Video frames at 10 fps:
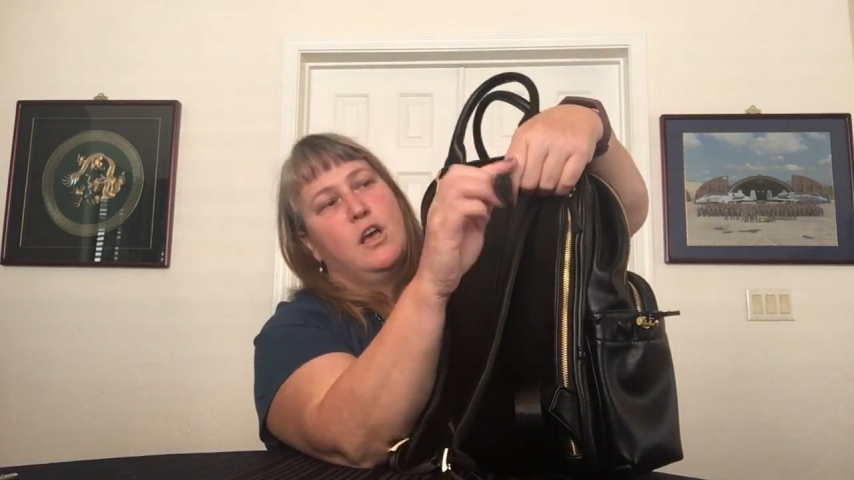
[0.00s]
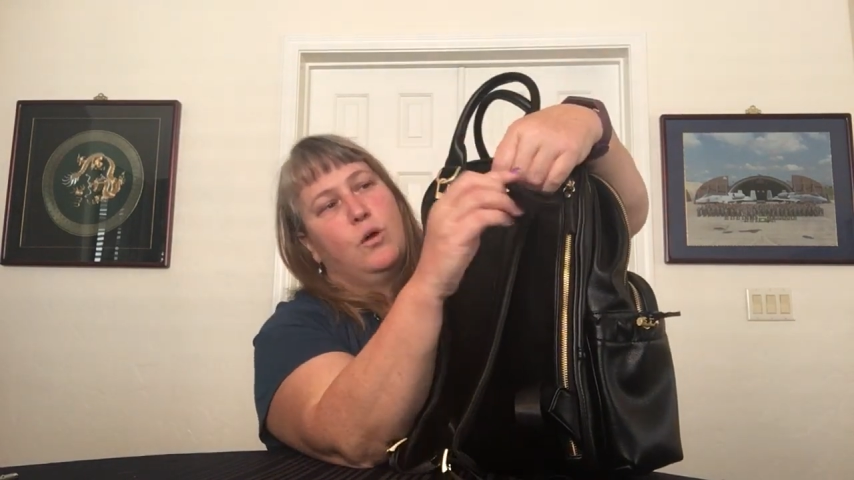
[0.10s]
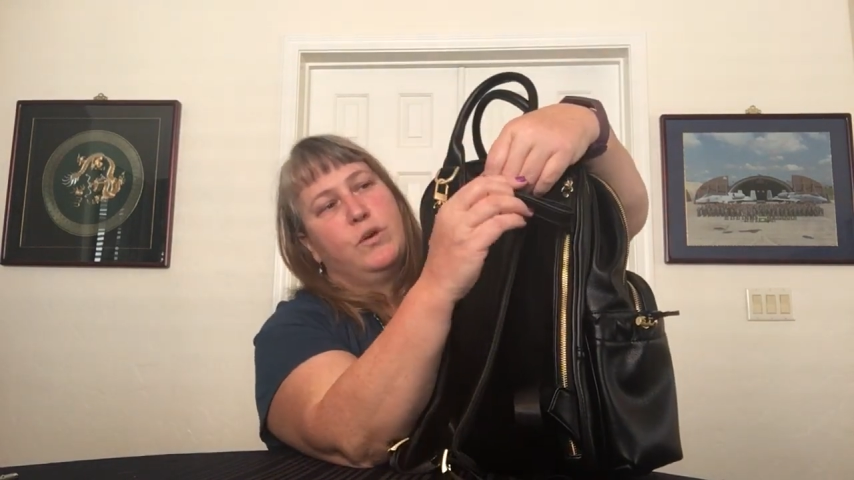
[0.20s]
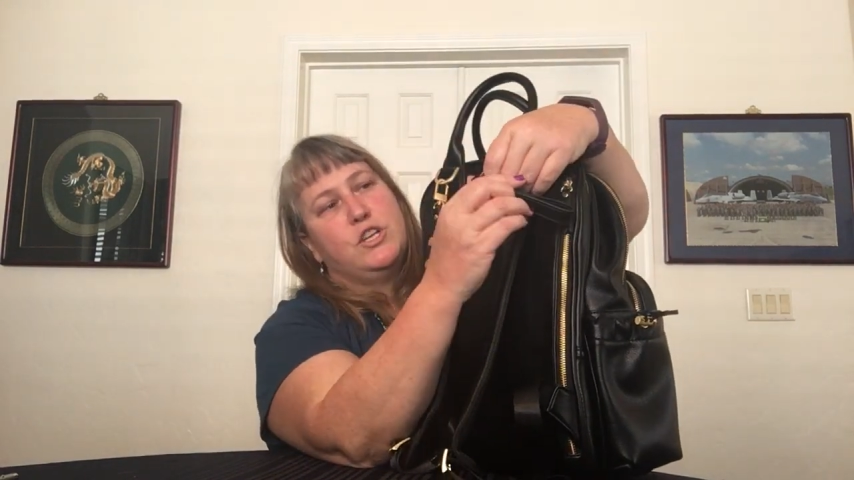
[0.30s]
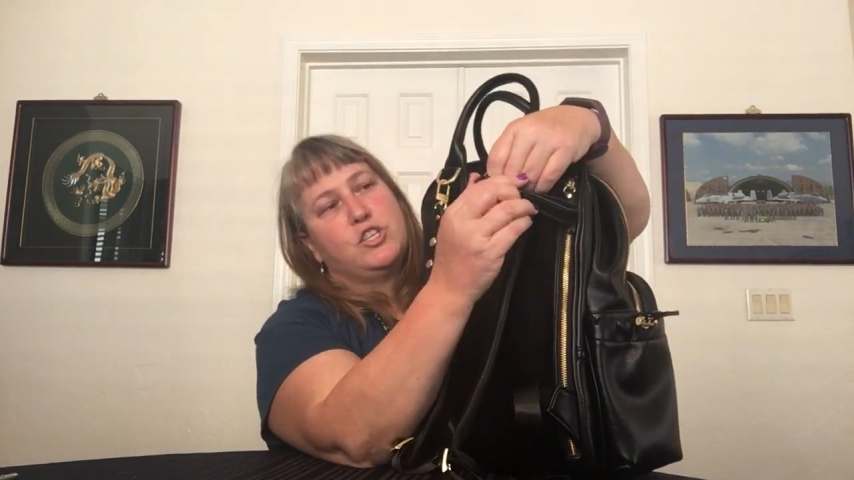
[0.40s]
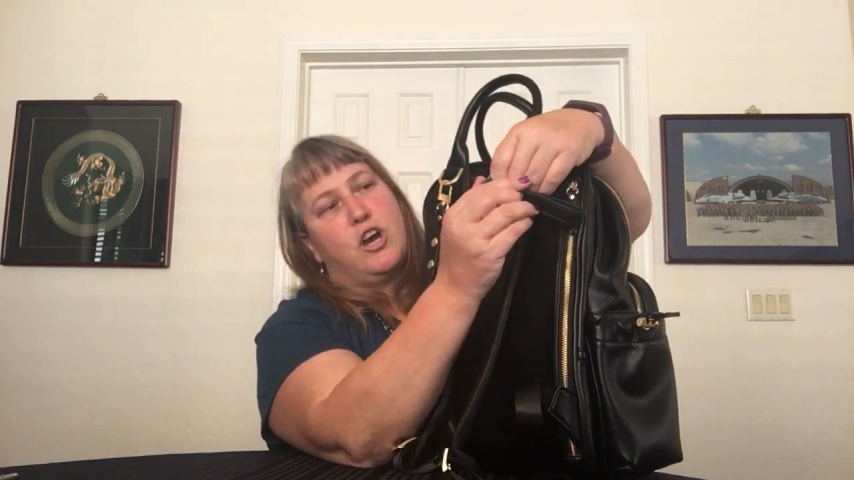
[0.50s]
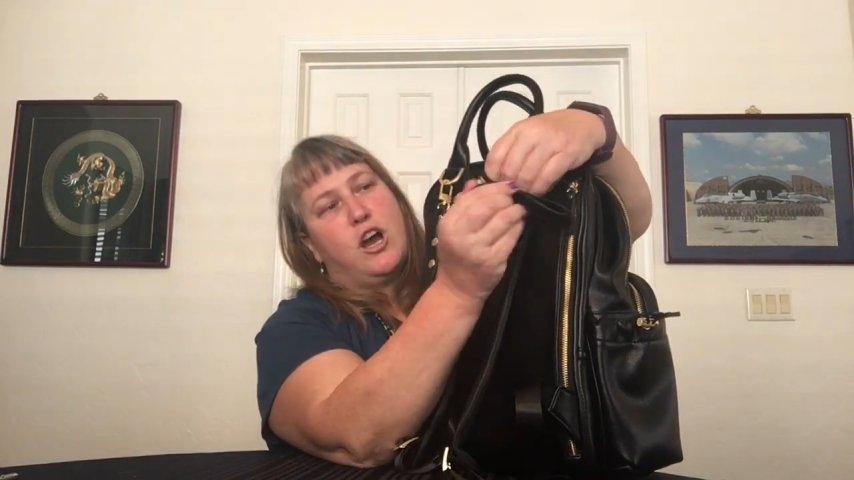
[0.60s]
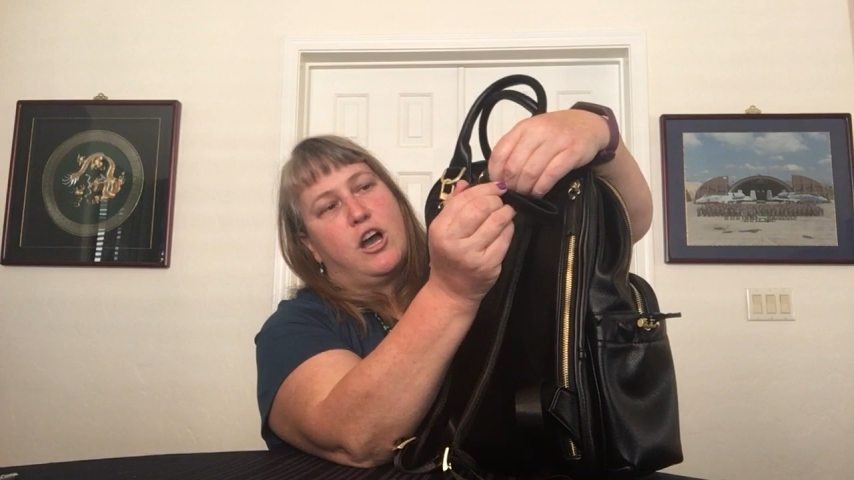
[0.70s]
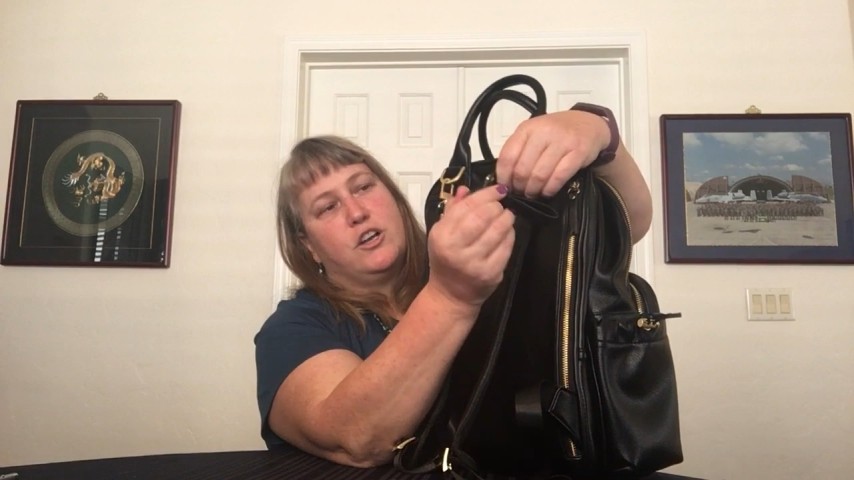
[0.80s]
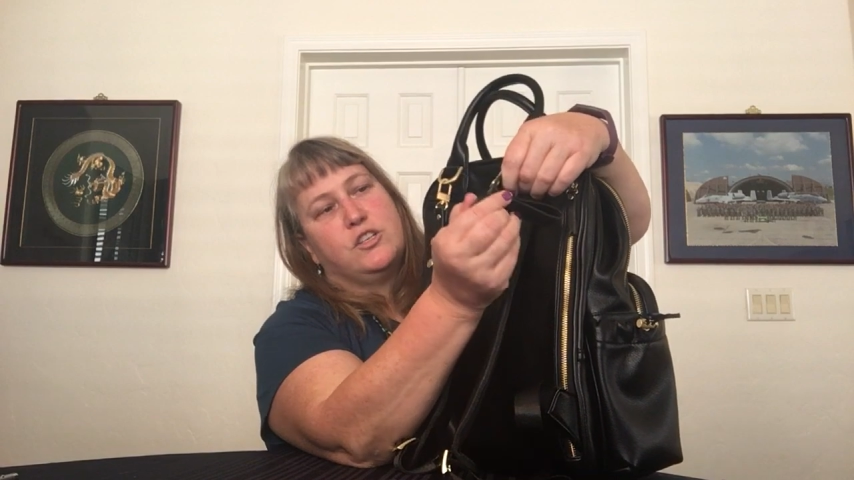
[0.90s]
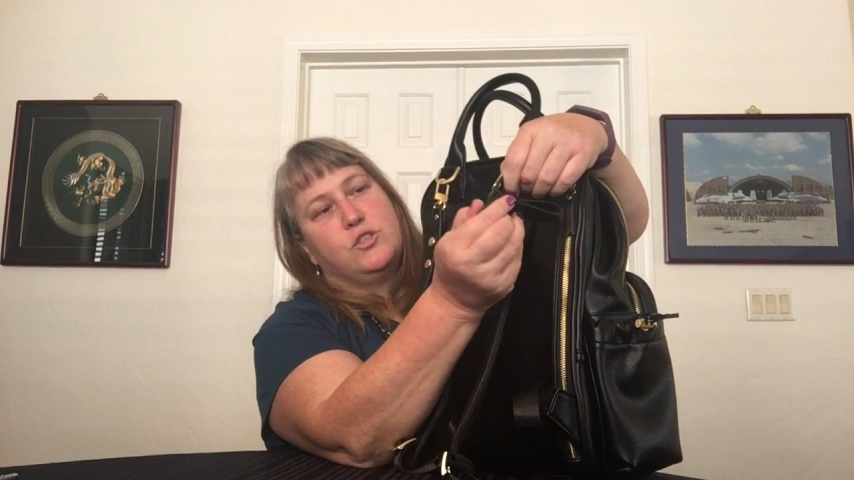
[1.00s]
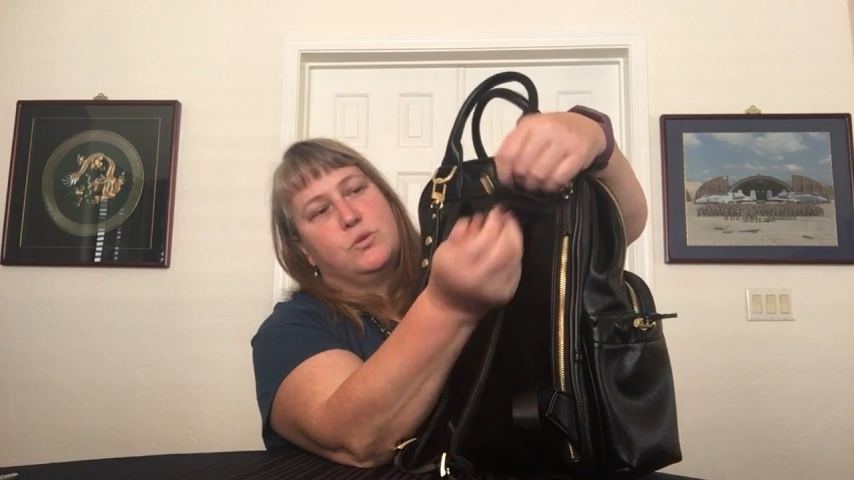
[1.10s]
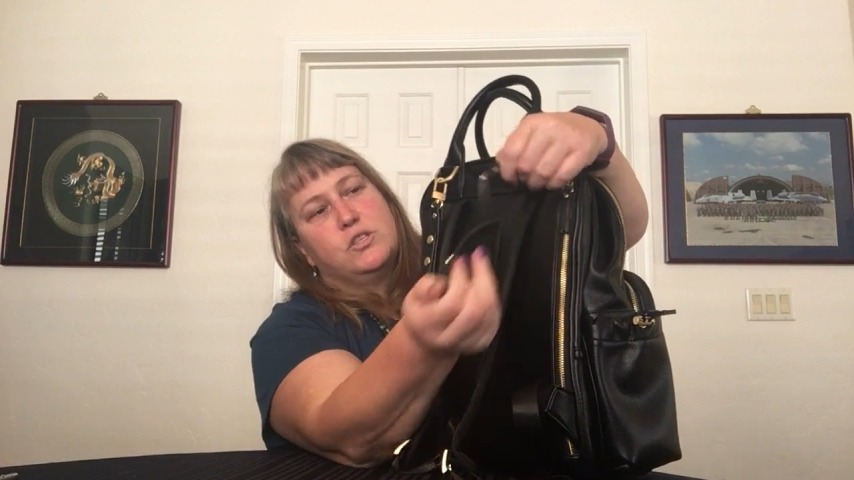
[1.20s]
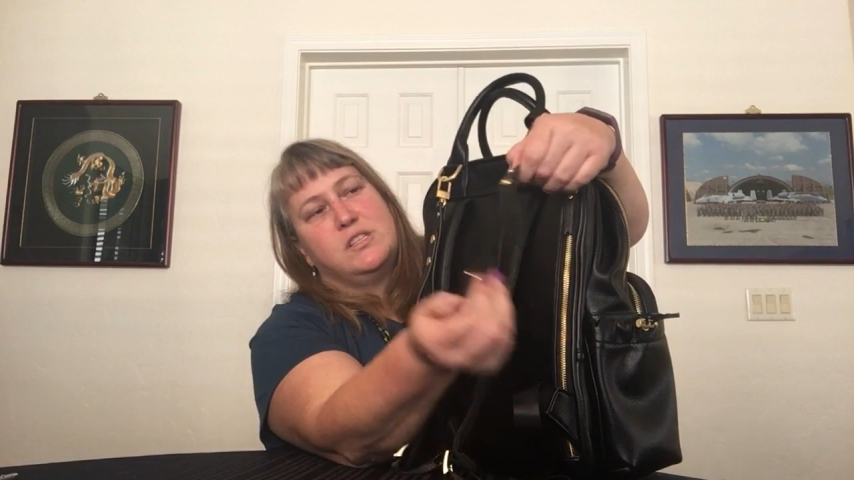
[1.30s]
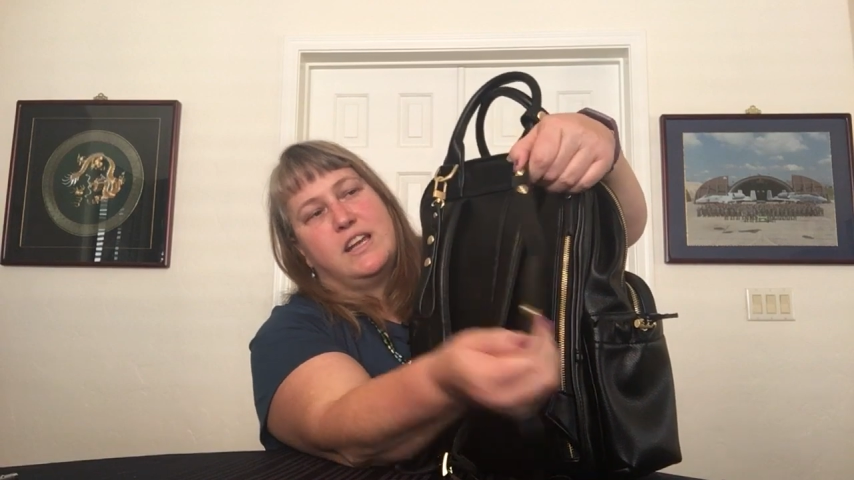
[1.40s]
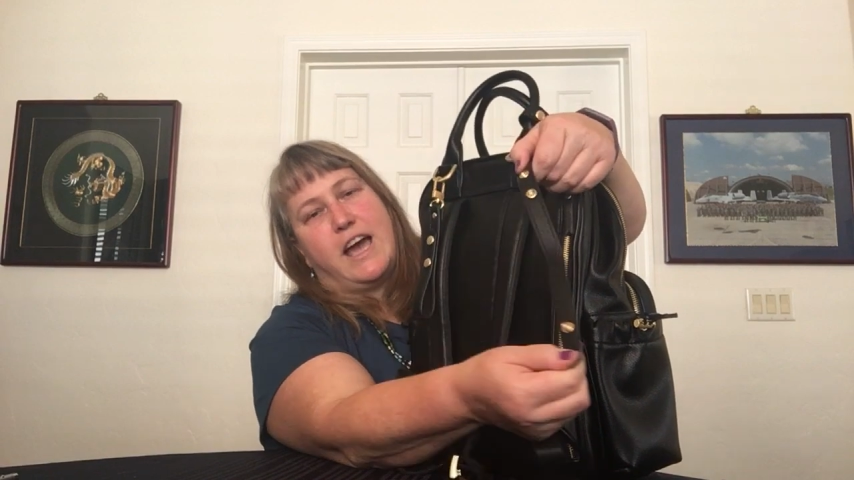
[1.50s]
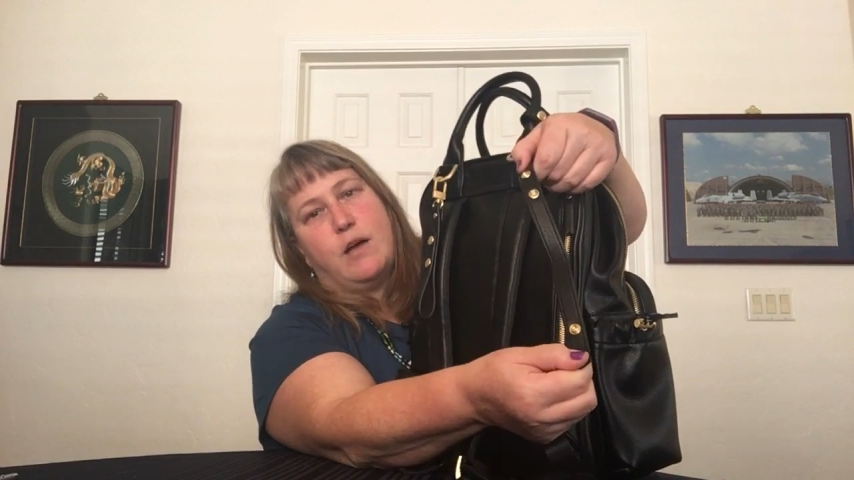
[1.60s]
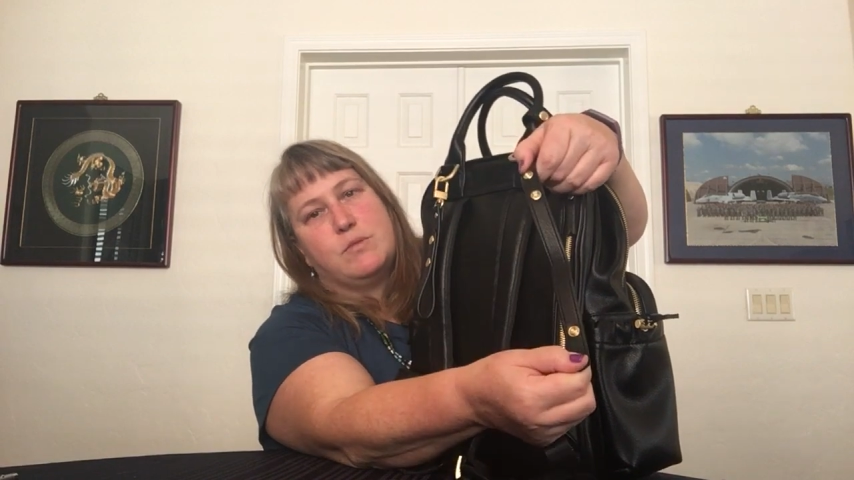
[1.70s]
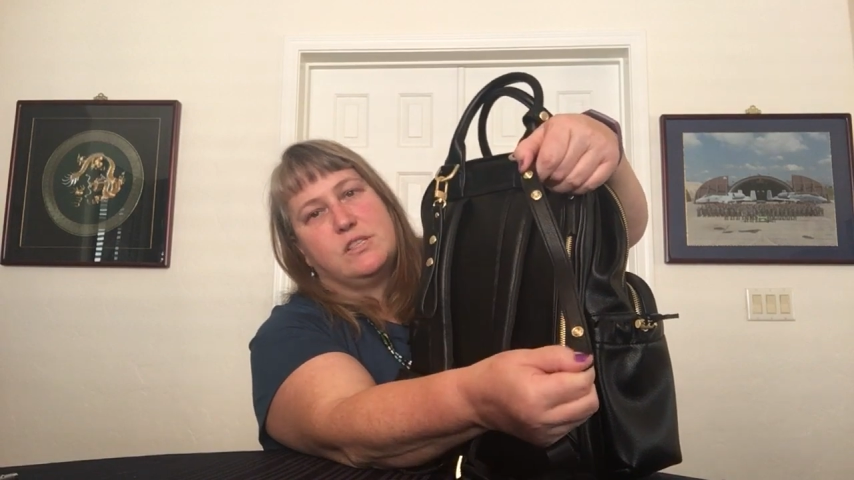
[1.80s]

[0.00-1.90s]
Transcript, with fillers: which are dual snaps,